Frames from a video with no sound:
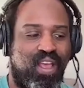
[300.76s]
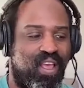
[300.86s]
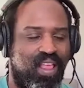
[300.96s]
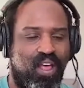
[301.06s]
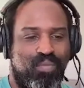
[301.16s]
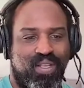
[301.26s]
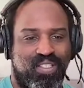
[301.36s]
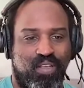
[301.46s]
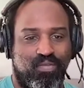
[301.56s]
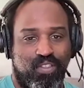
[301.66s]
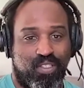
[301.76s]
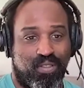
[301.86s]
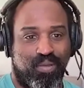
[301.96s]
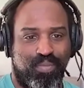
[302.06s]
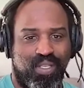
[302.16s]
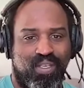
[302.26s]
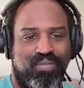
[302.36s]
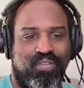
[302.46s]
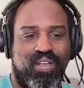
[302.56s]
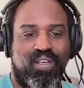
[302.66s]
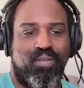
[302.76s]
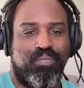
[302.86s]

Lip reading: and I allowed myself just to be different.